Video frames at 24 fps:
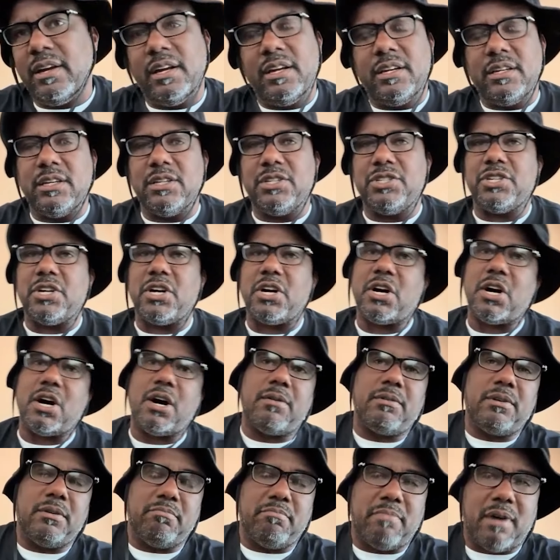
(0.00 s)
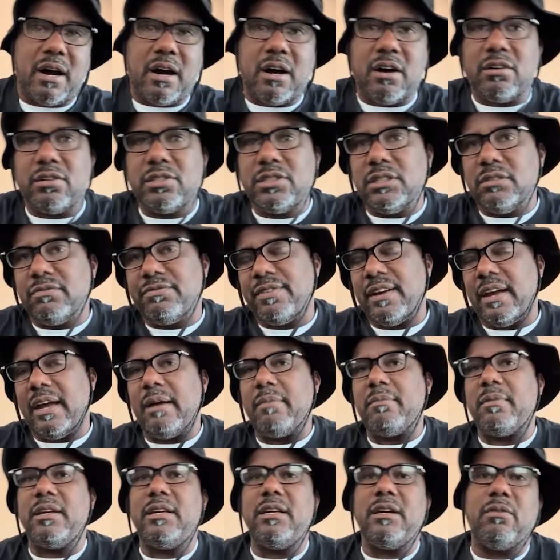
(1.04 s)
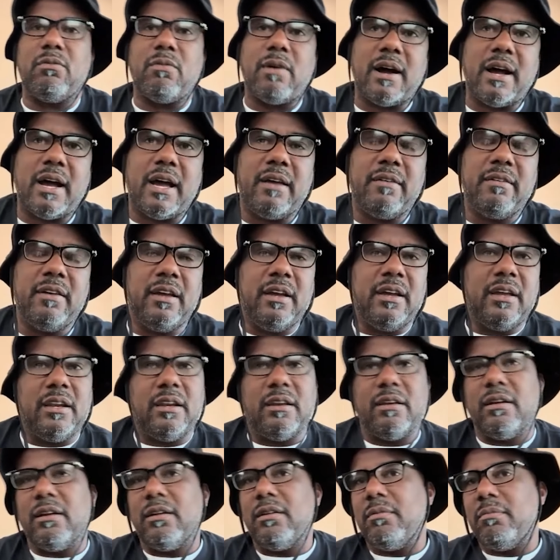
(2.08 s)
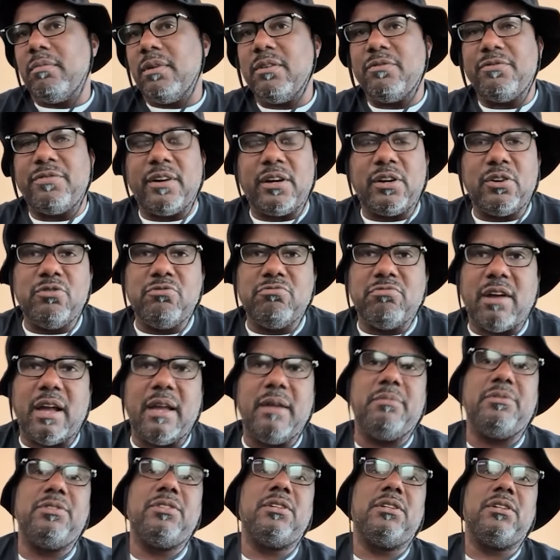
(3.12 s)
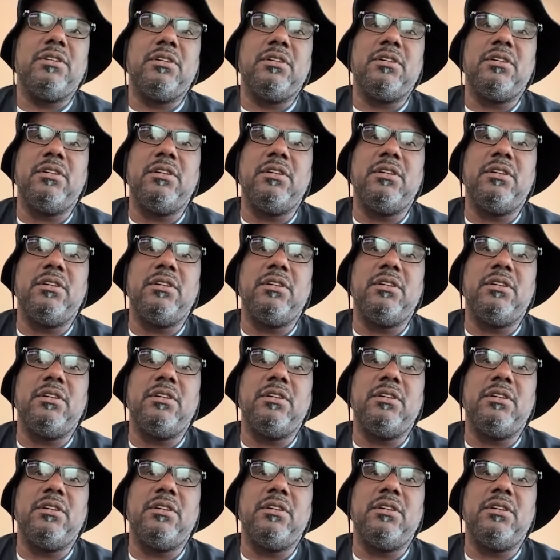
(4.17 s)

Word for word: the job, the boss, your family, your wife, the, the motherfucker who raped you,